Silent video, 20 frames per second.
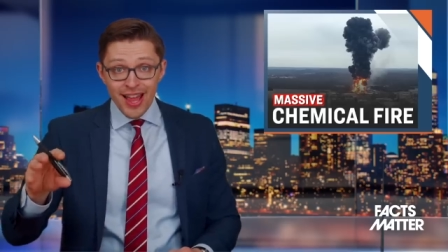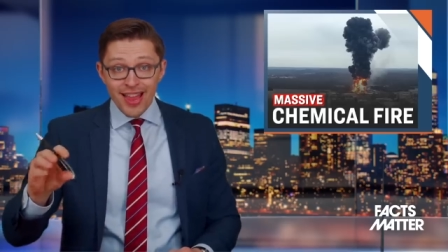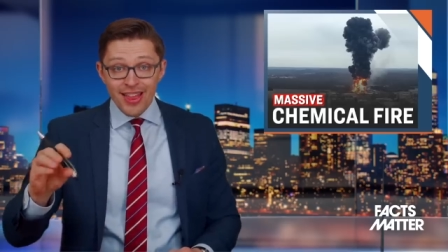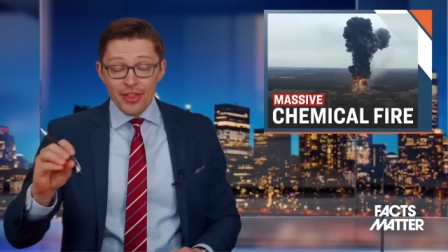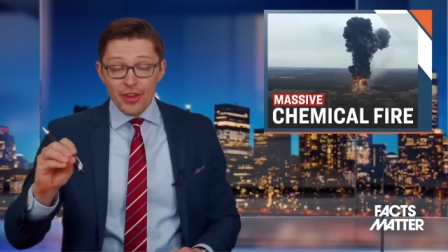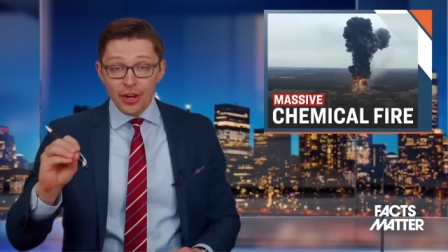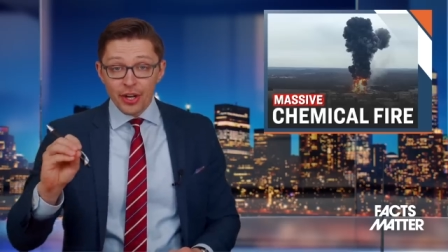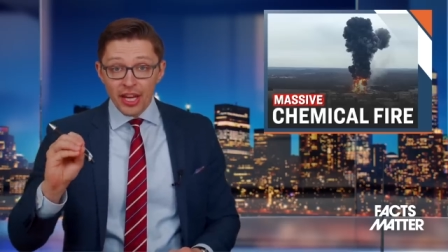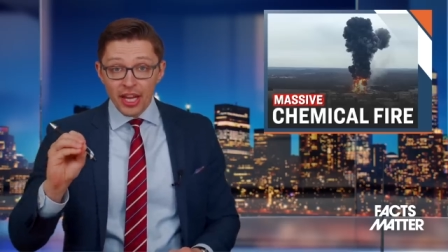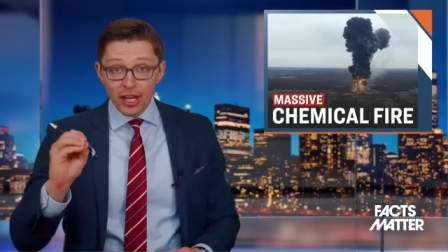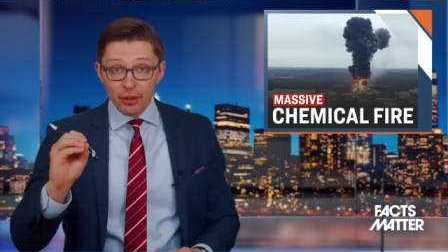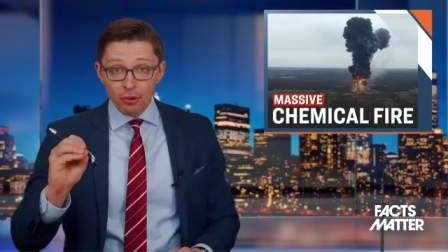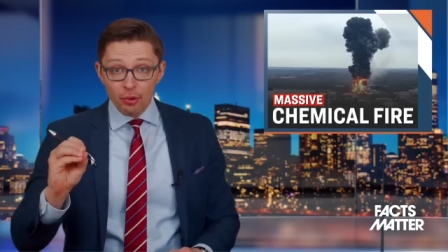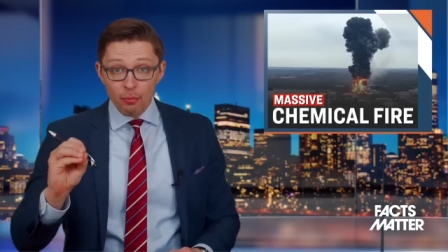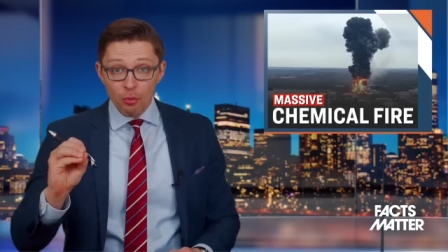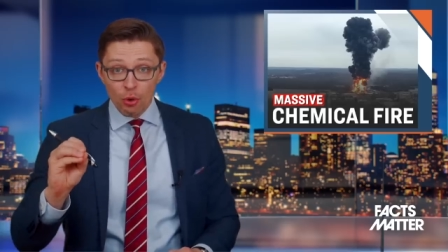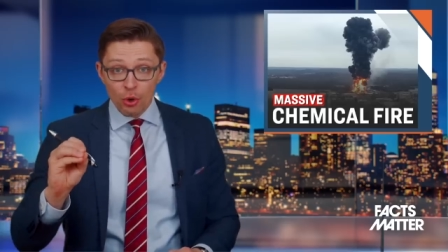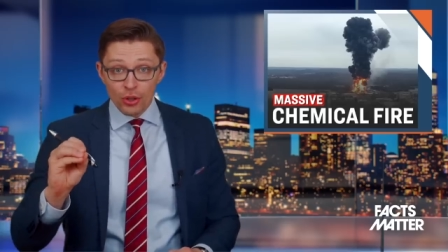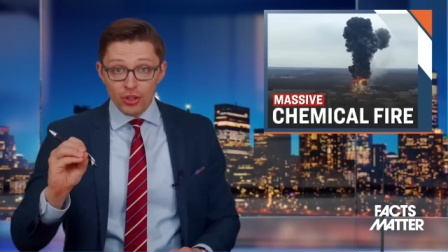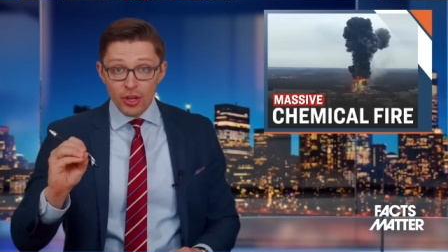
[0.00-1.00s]
they are getting
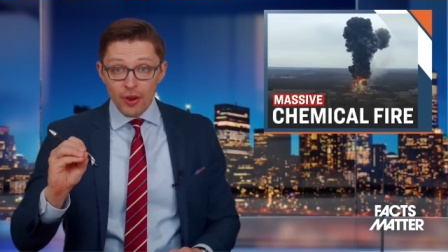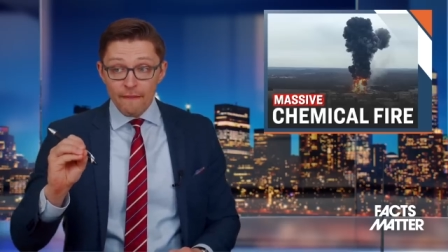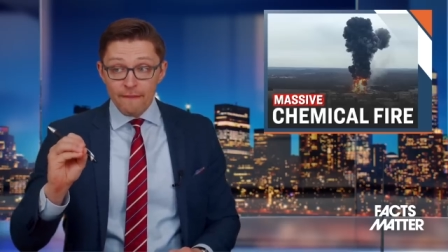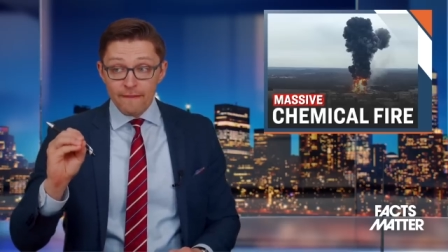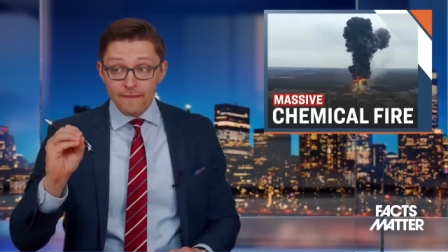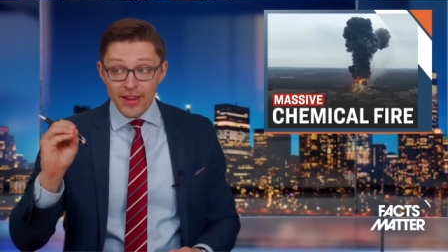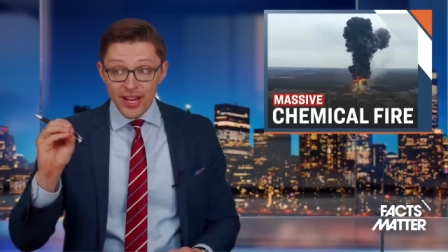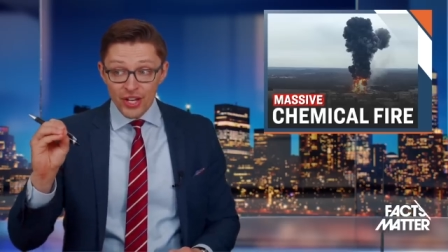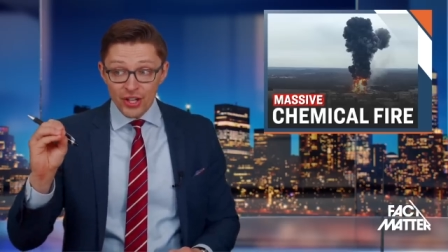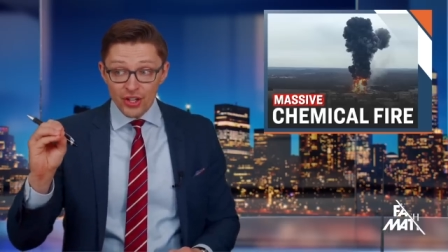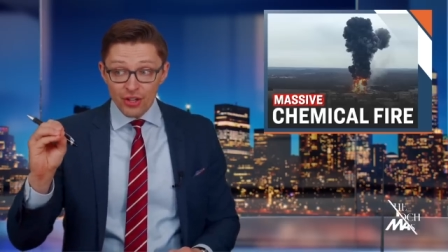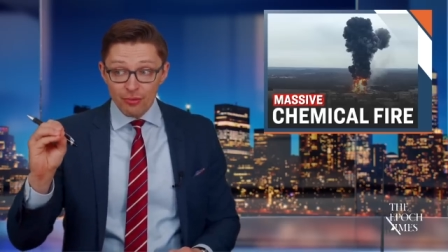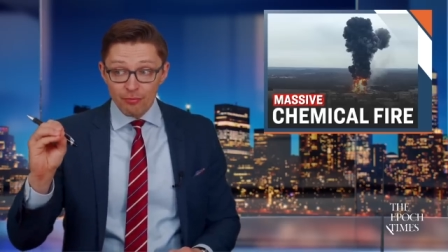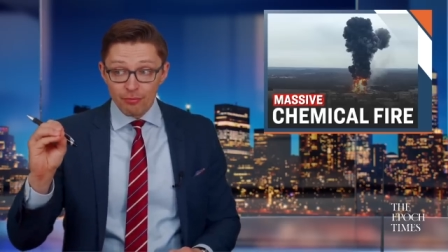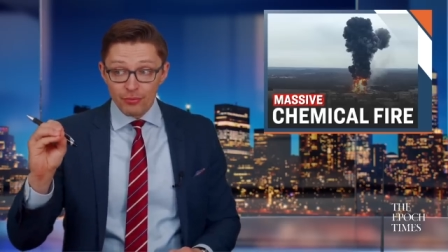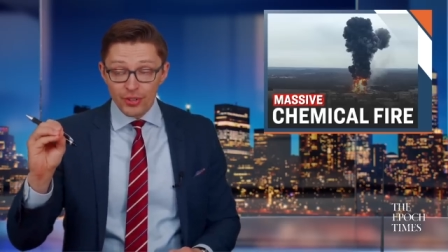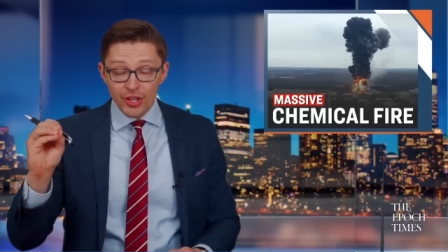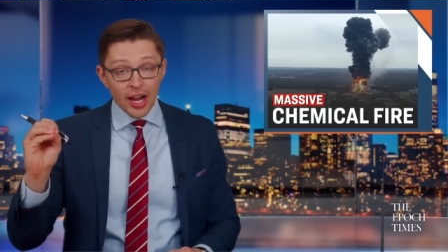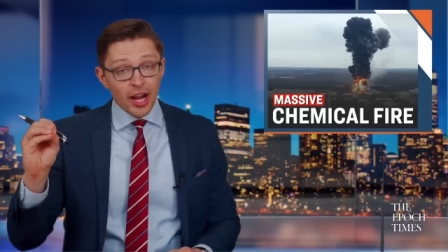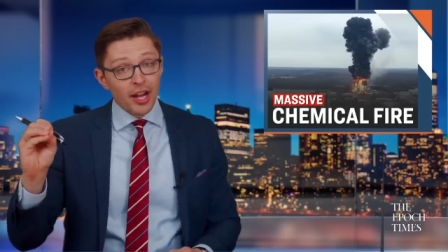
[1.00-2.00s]
reports of fish
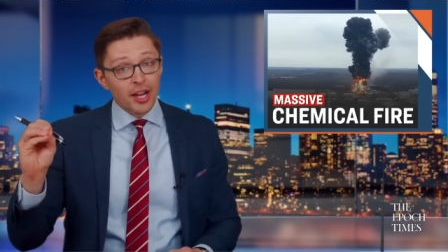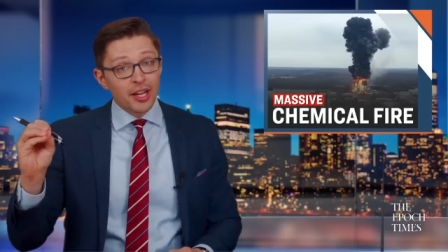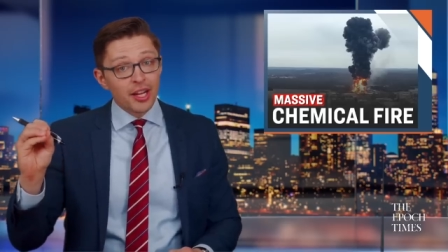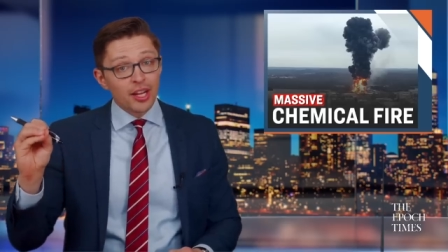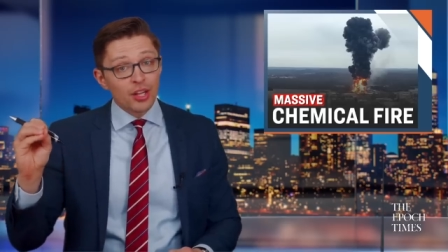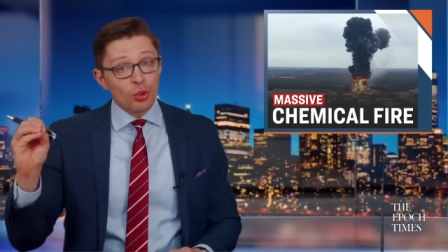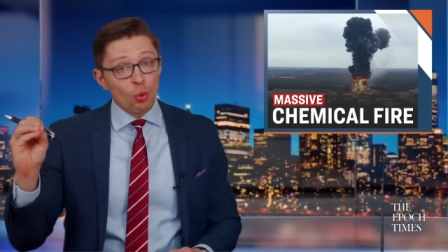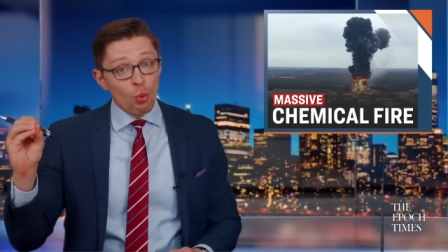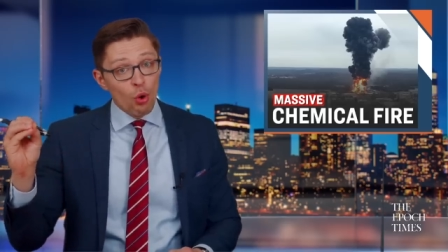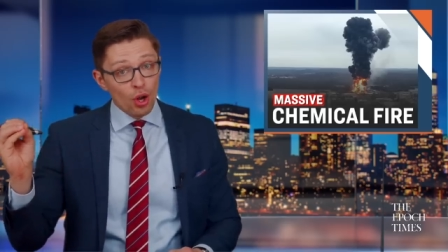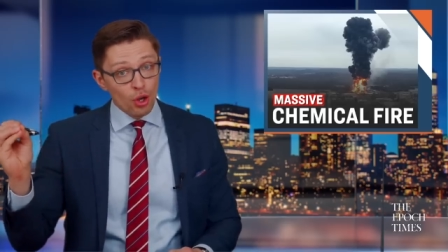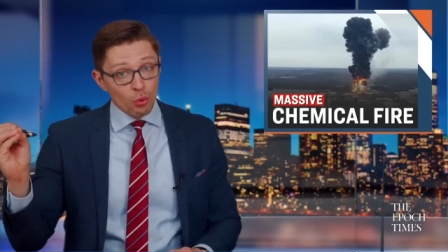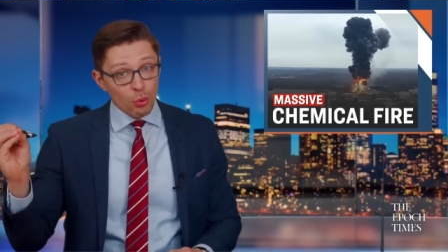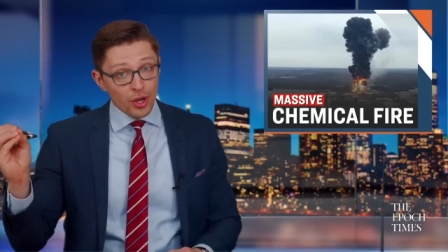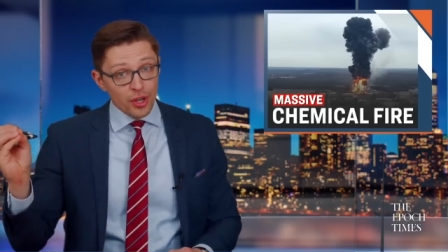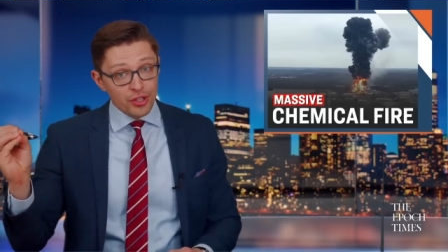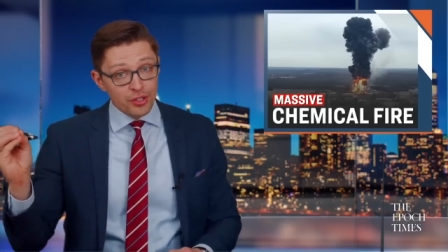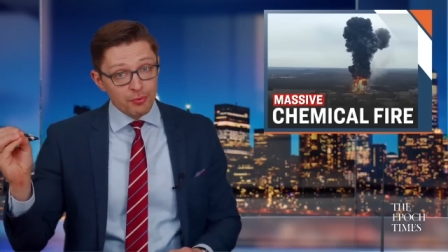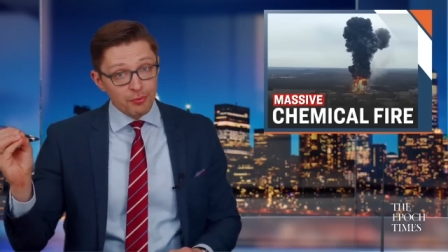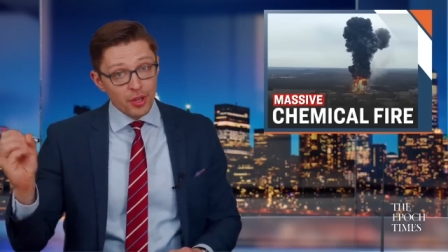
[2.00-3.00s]
dying in the
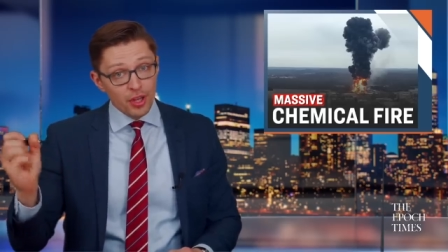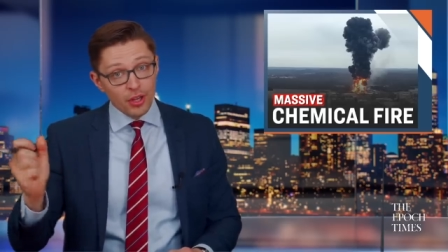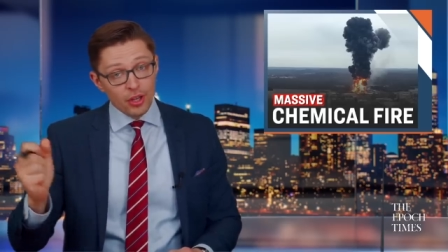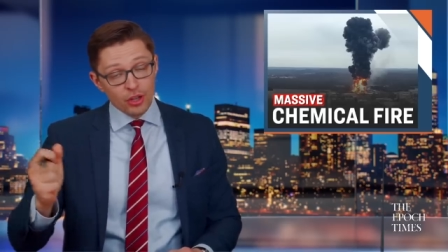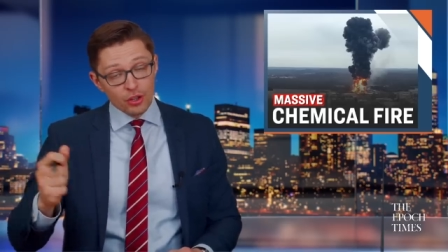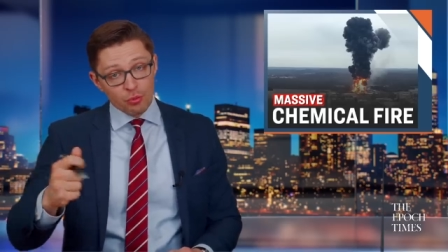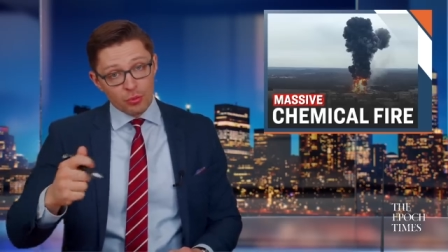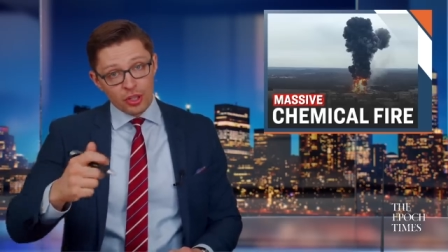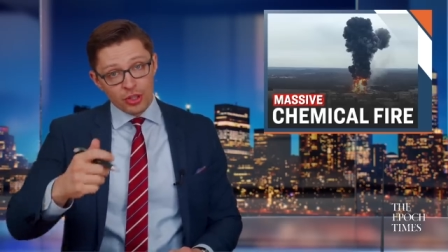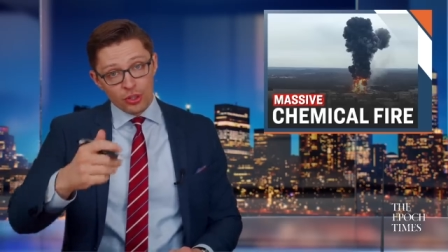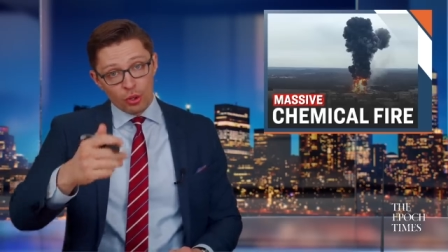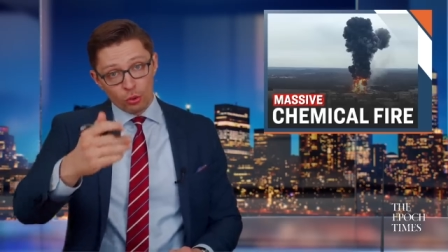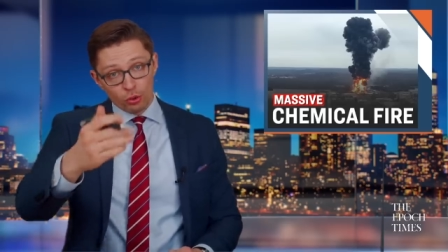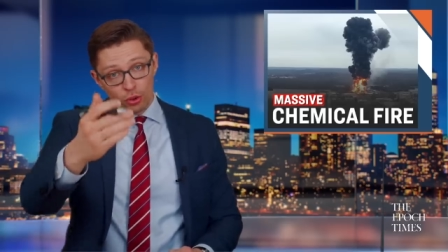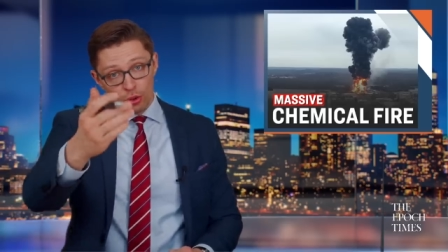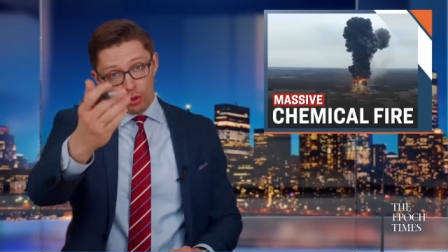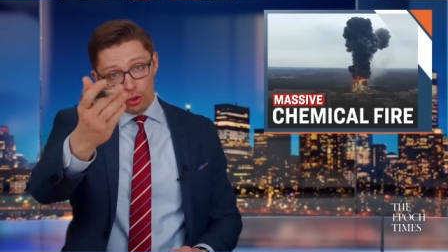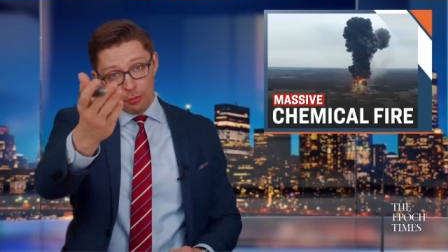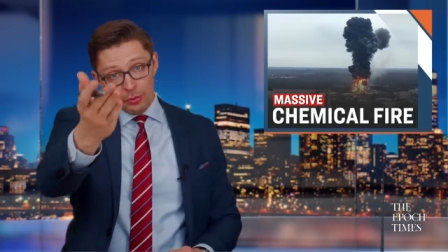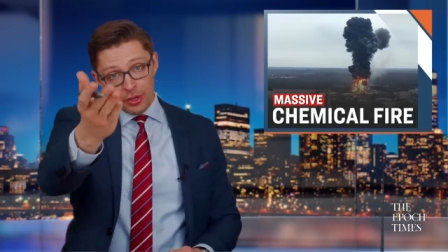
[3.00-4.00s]
waterways. Here's what he told local